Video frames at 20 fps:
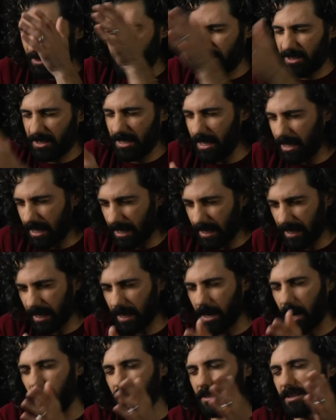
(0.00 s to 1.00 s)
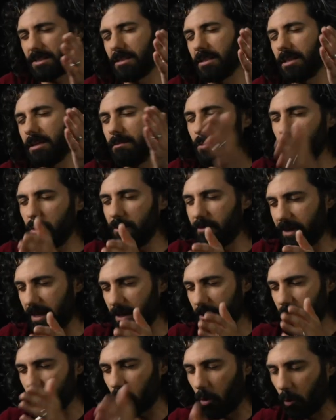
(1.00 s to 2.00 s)
seeking, constantly
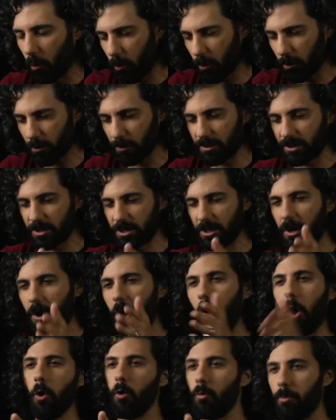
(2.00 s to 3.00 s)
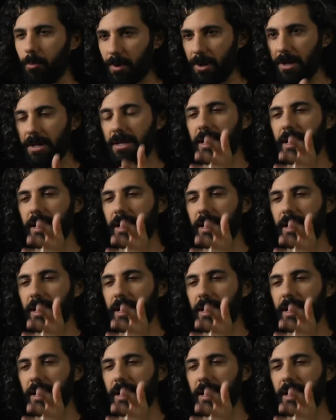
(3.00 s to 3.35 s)
moving towards hope